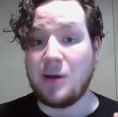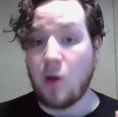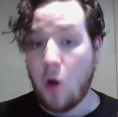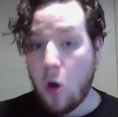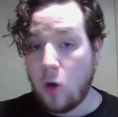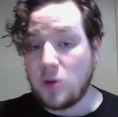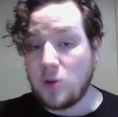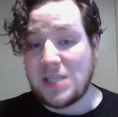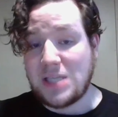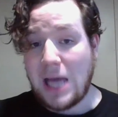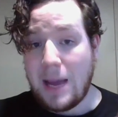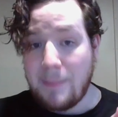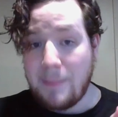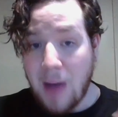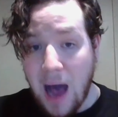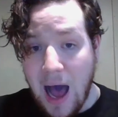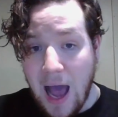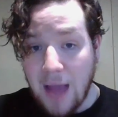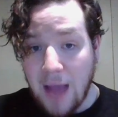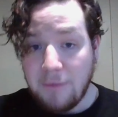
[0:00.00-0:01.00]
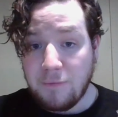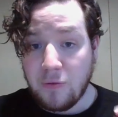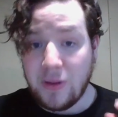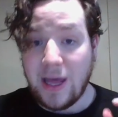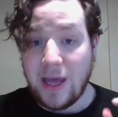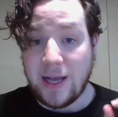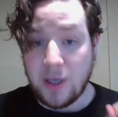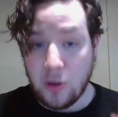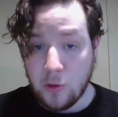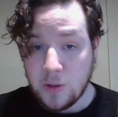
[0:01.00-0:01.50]
all-time high for
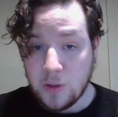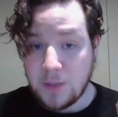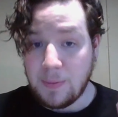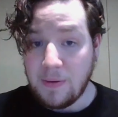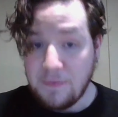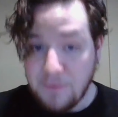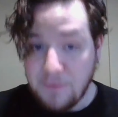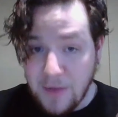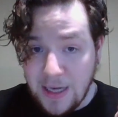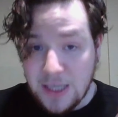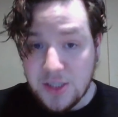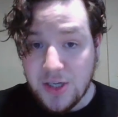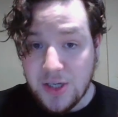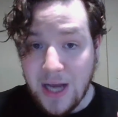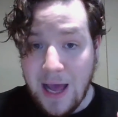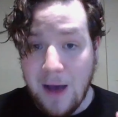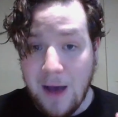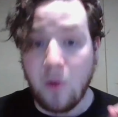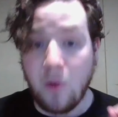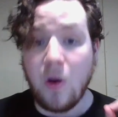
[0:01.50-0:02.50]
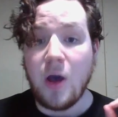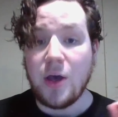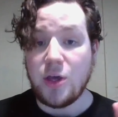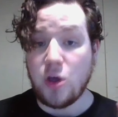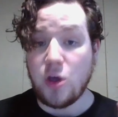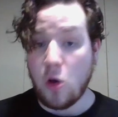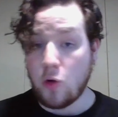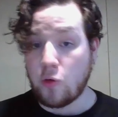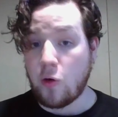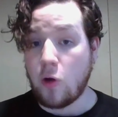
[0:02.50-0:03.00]
that cure to be finished now.
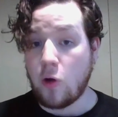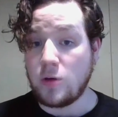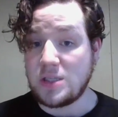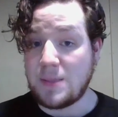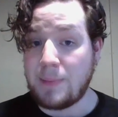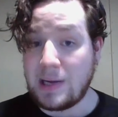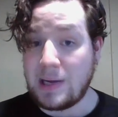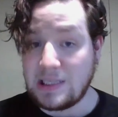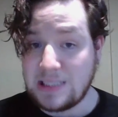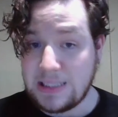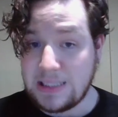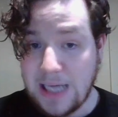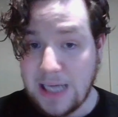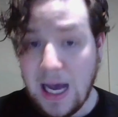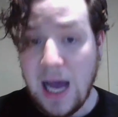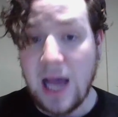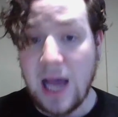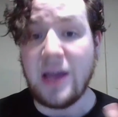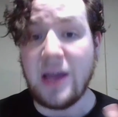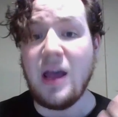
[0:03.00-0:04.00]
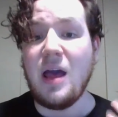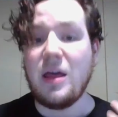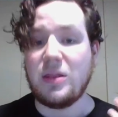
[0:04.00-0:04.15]
Hyogoro is about to die.